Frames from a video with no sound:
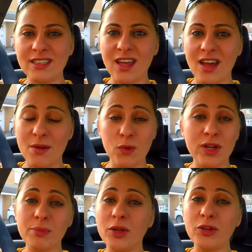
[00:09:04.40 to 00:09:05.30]
Like, would
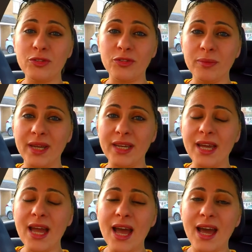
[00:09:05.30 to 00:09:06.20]
it be good for me?
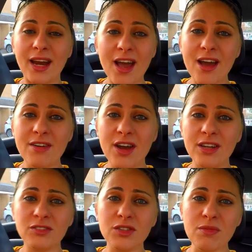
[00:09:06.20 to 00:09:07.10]
And I have heard
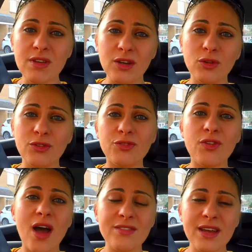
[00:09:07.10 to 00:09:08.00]
of something called the
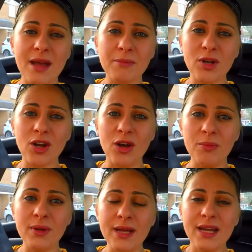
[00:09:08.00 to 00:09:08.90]
5am club,
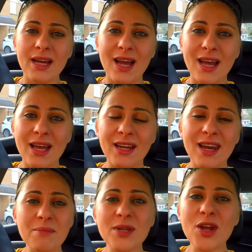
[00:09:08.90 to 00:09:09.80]

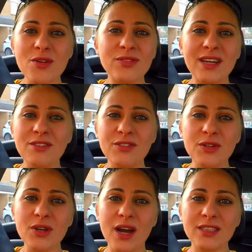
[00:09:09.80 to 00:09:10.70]
let me know if any of you
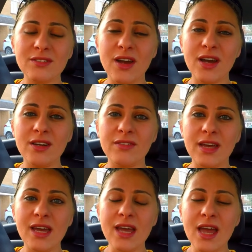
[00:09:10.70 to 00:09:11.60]
guys have heard of
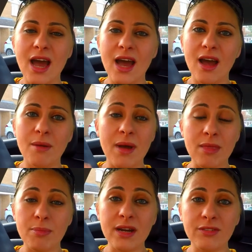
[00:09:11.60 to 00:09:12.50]
it um, and the
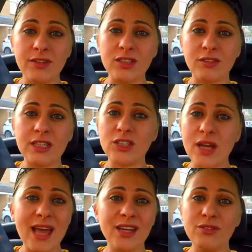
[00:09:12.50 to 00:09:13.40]
benefits of it. Do
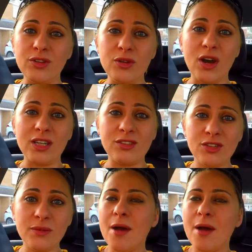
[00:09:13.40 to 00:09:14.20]
any of you guys do it?